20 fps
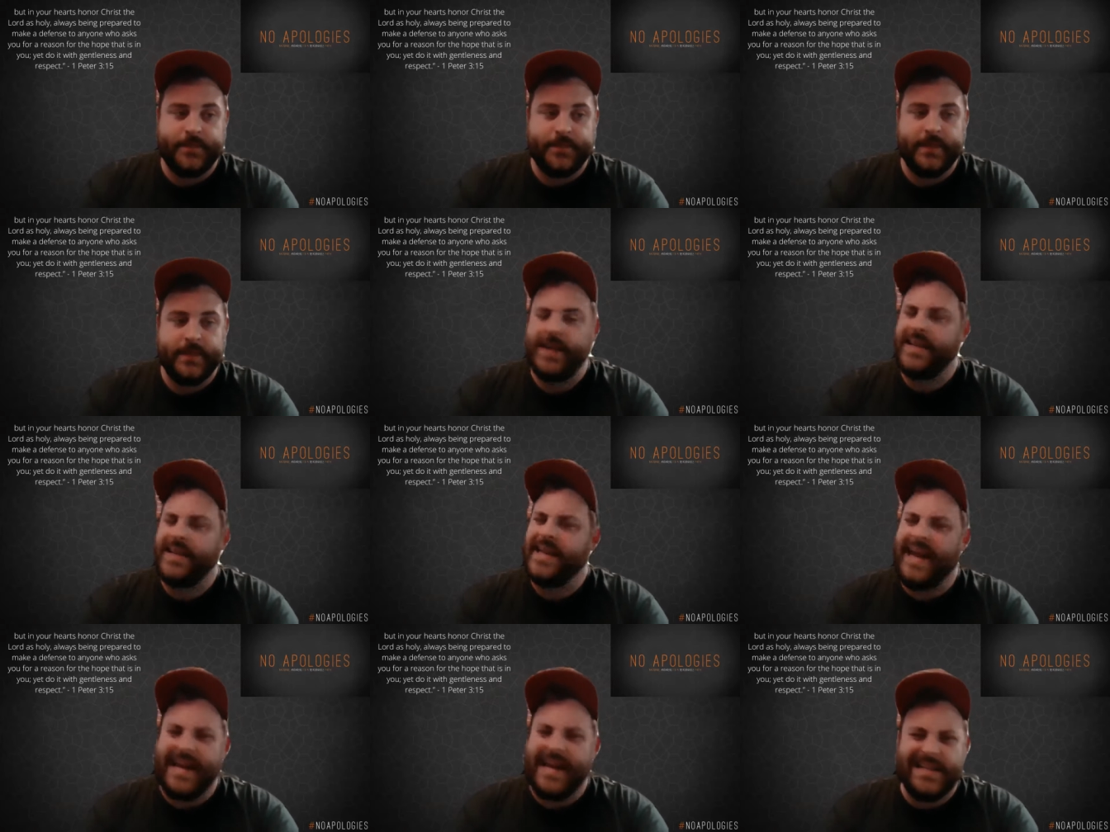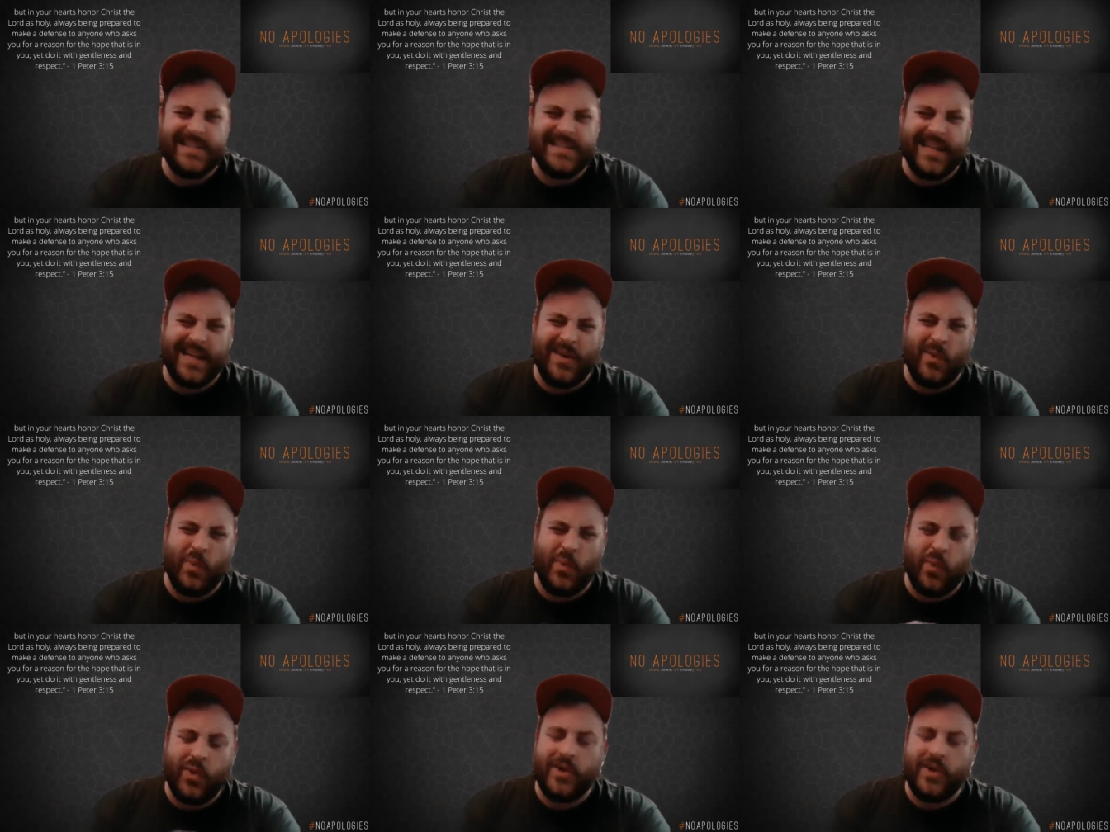Like, guys, like,
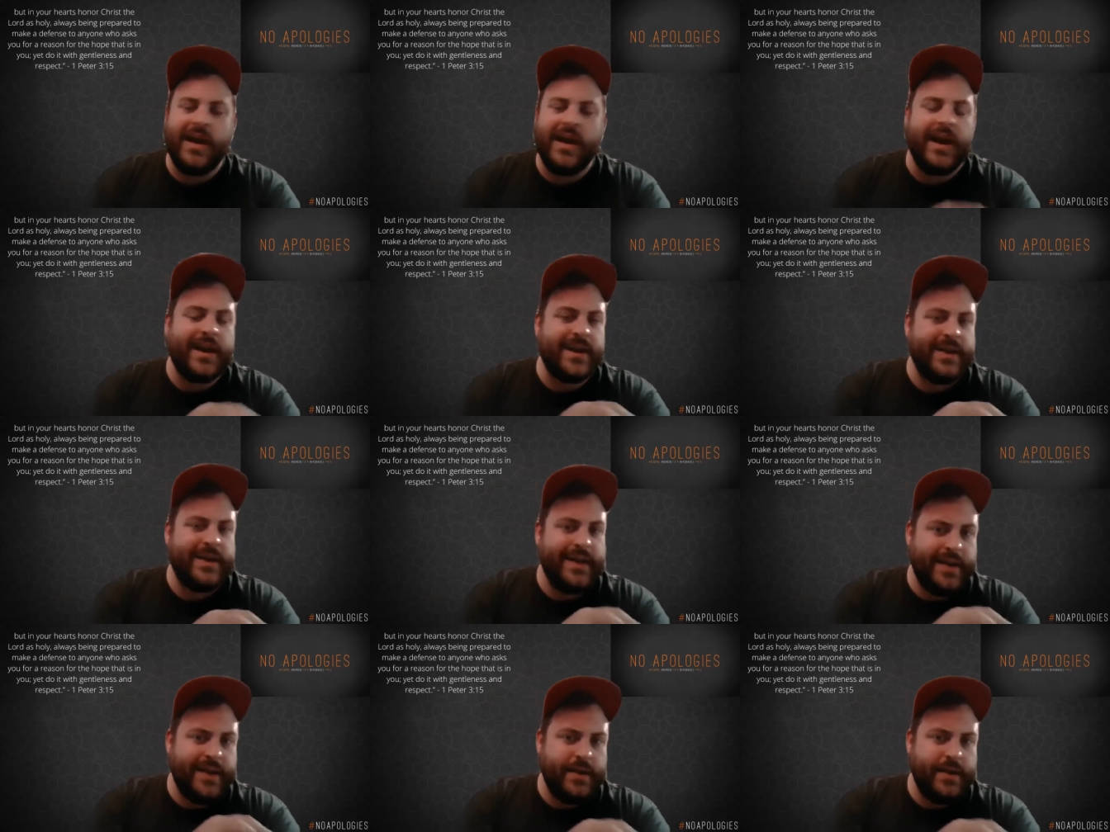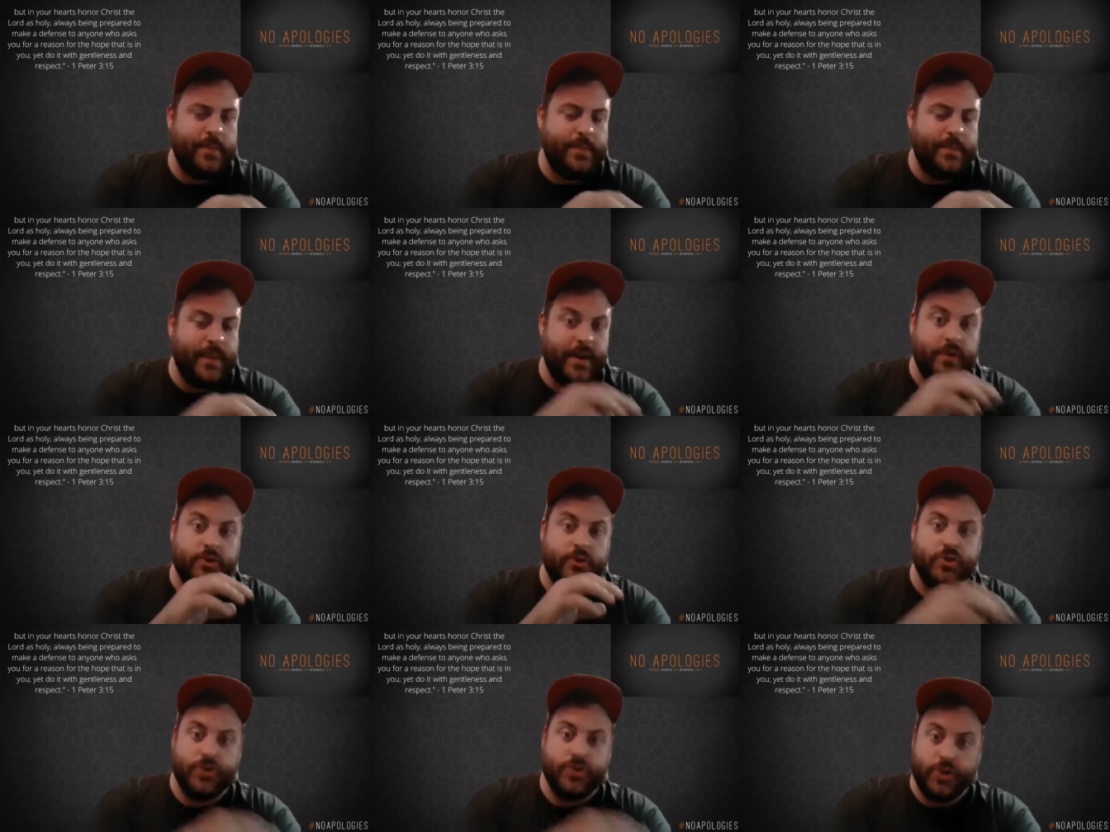we're not going to end up
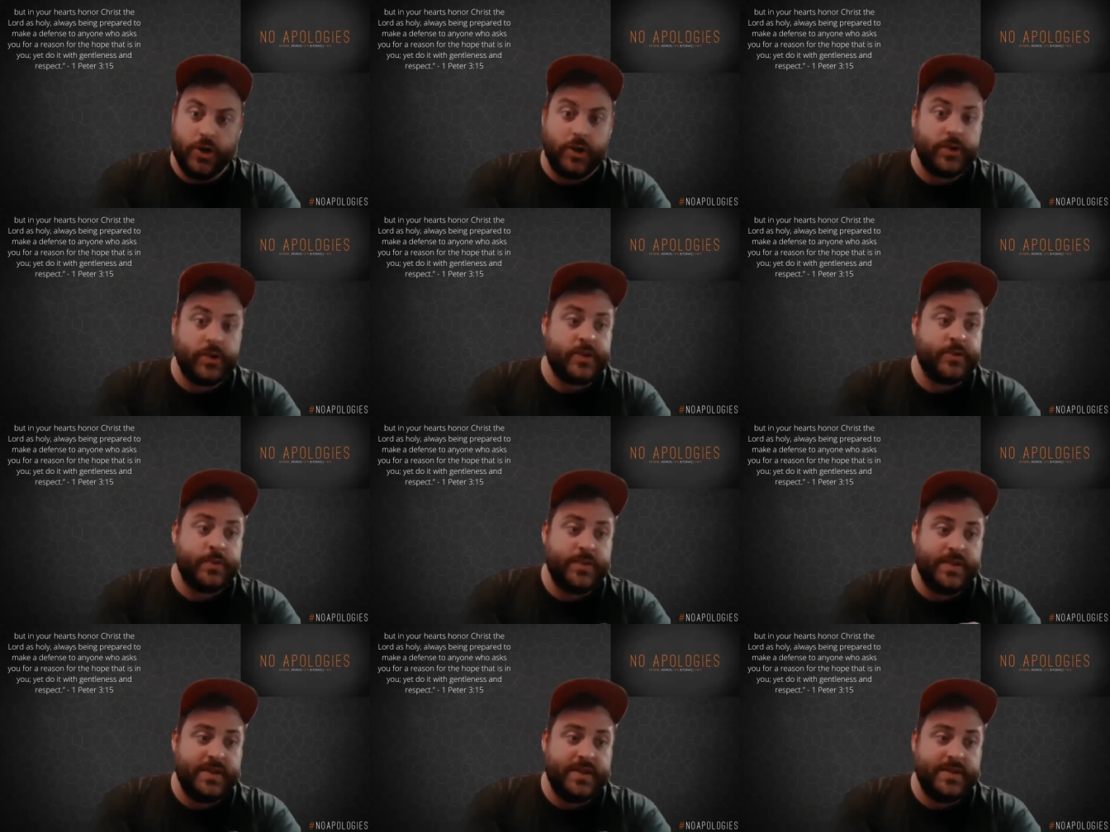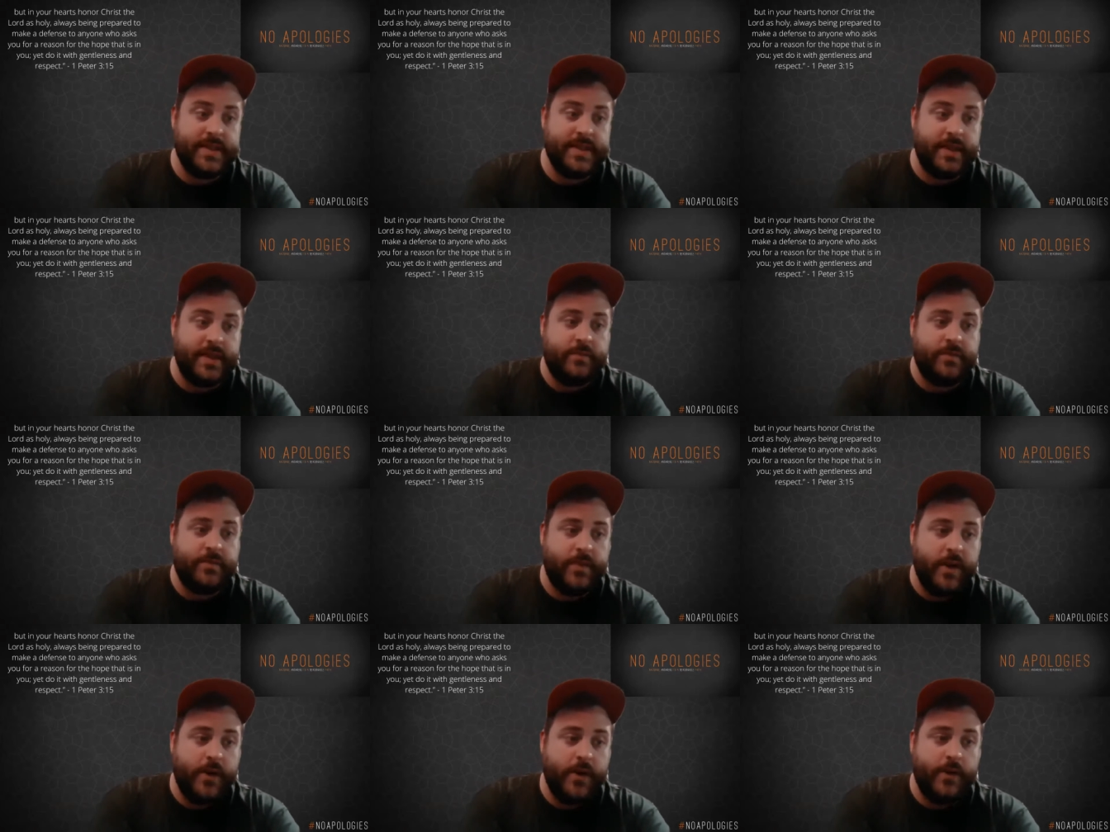being jerks with this
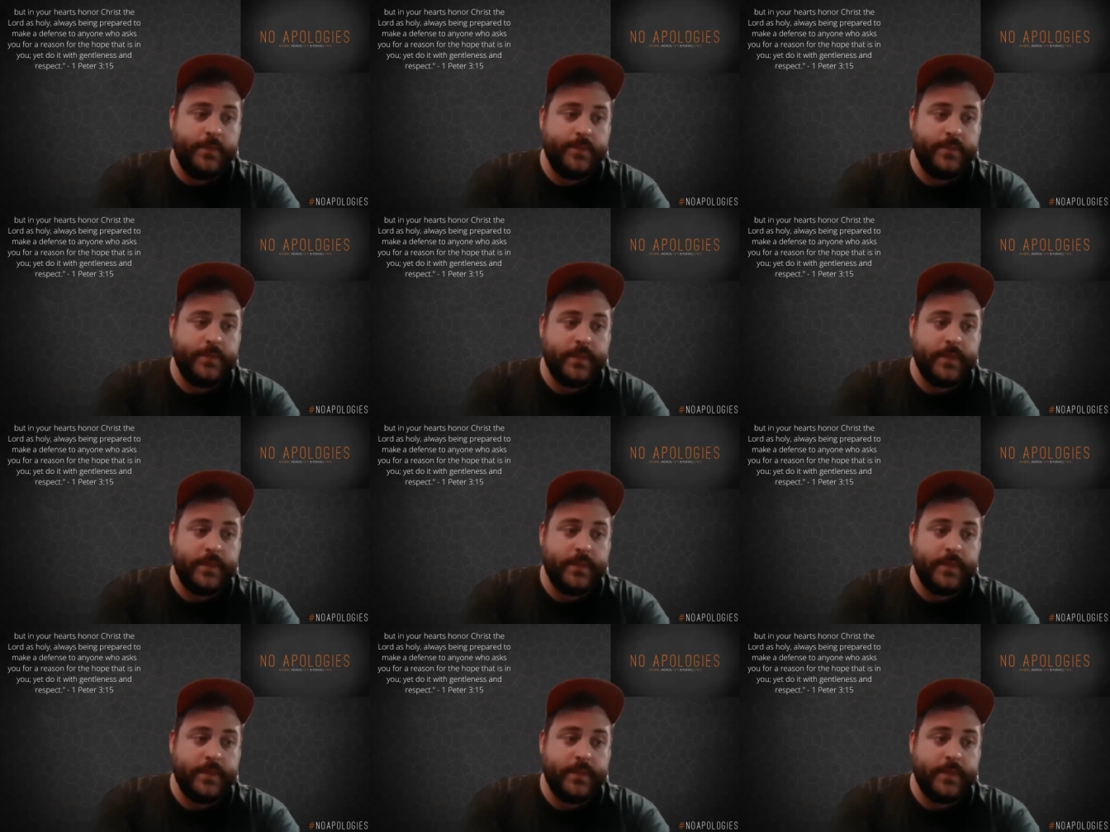info.